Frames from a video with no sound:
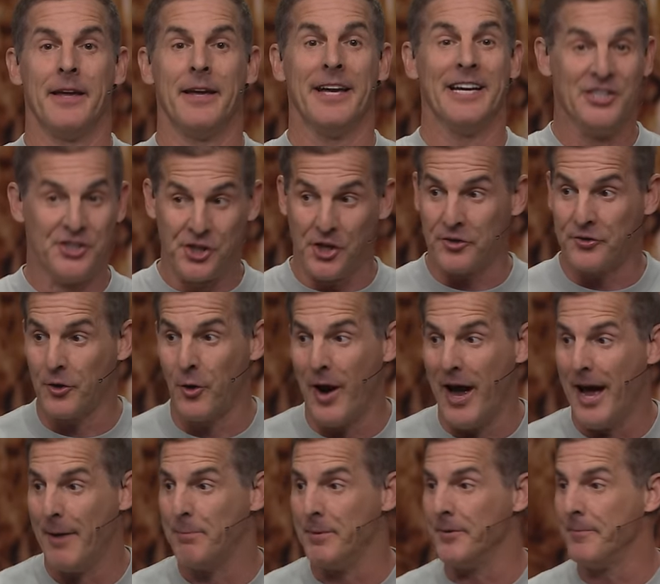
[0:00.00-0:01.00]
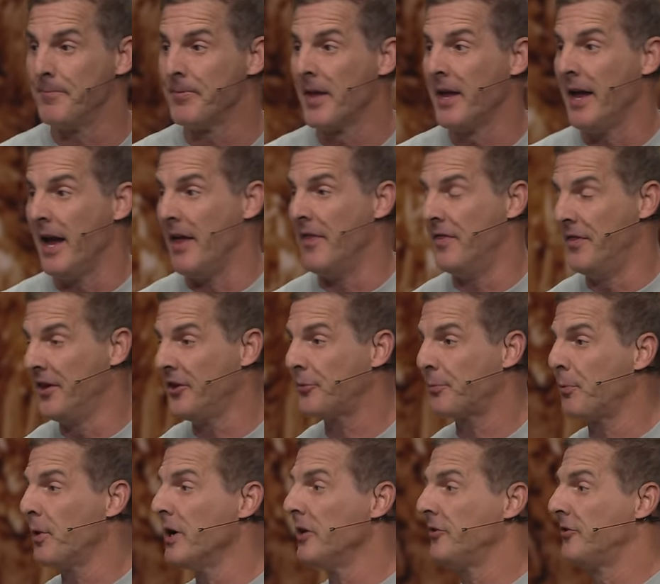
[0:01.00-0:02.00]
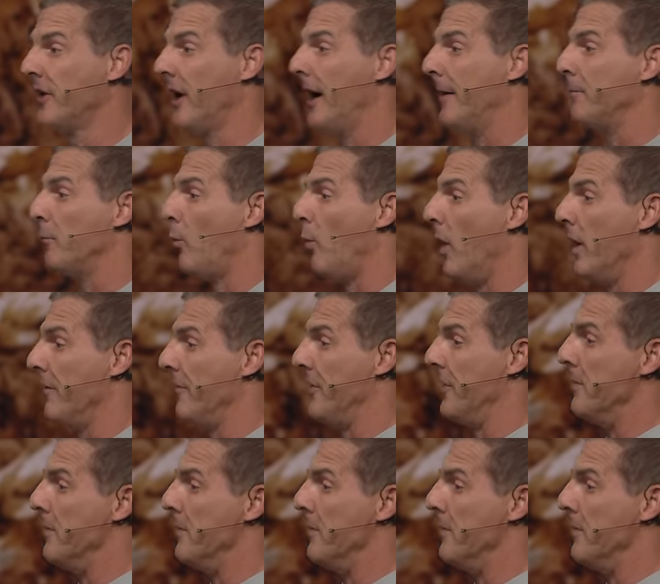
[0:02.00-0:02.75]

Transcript: It just so happened. And this brings up one of